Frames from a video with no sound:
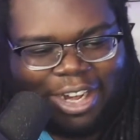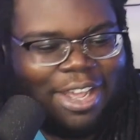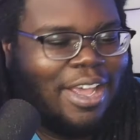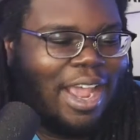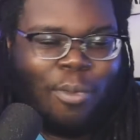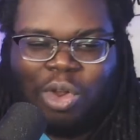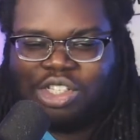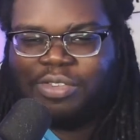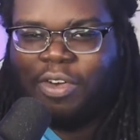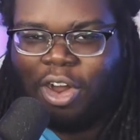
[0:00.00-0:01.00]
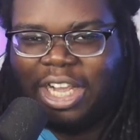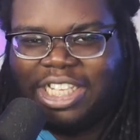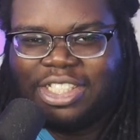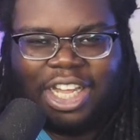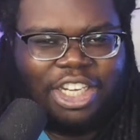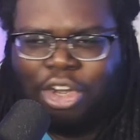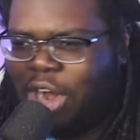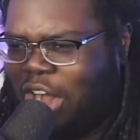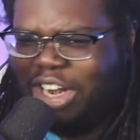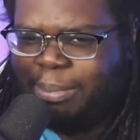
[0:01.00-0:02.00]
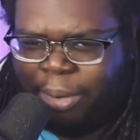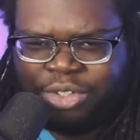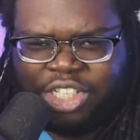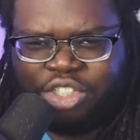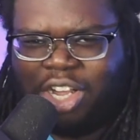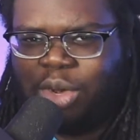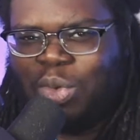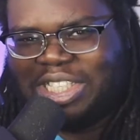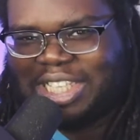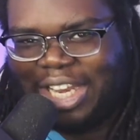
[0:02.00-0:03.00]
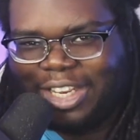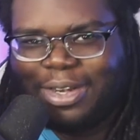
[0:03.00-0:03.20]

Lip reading: And worst of all, he said, "Yo, I only bought this so I can resell it."